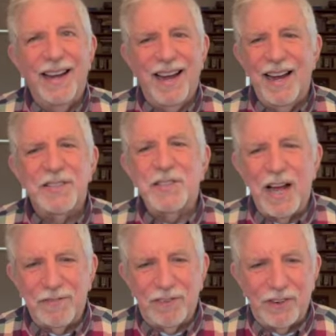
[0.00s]
it's
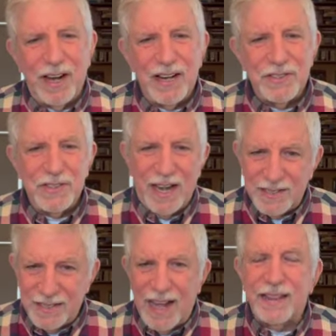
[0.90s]
not for us.
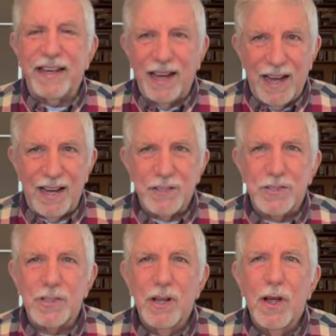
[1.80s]
That's not the
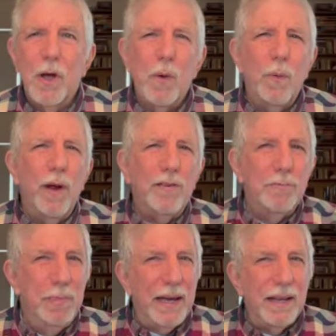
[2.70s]
us
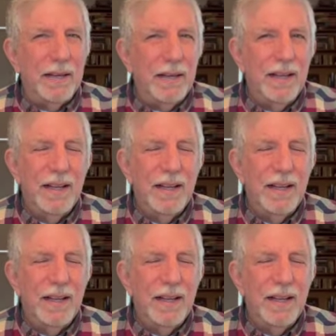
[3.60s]
we've been.